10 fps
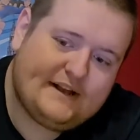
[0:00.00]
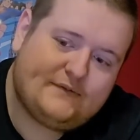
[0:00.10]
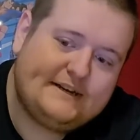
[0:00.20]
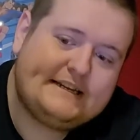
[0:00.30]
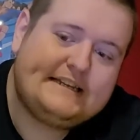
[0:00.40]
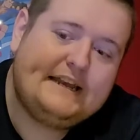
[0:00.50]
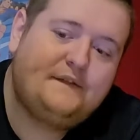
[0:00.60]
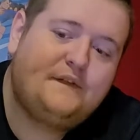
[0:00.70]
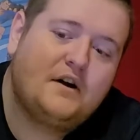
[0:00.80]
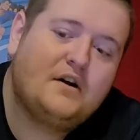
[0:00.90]
Yeah, 2016
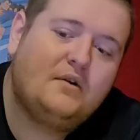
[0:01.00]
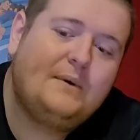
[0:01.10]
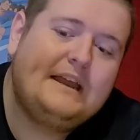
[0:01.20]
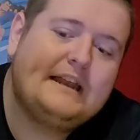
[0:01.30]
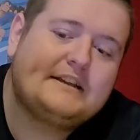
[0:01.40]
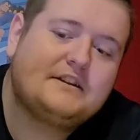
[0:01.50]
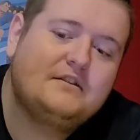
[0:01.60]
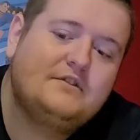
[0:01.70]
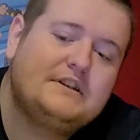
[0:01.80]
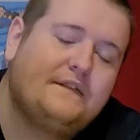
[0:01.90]
Funko Ween
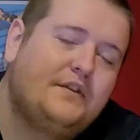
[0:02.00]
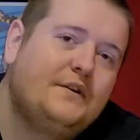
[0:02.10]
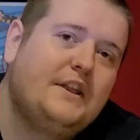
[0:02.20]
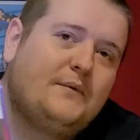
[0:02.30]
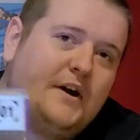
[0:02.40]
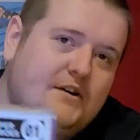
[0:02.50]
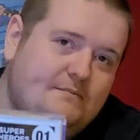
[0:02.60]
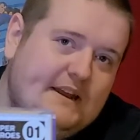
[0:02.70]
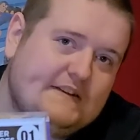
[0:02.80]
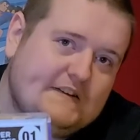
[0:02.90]
exclusive
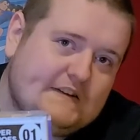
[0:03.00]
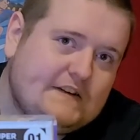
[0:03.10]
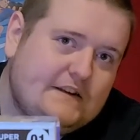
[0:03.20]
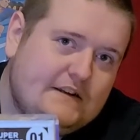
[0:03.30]
3,300 pieces.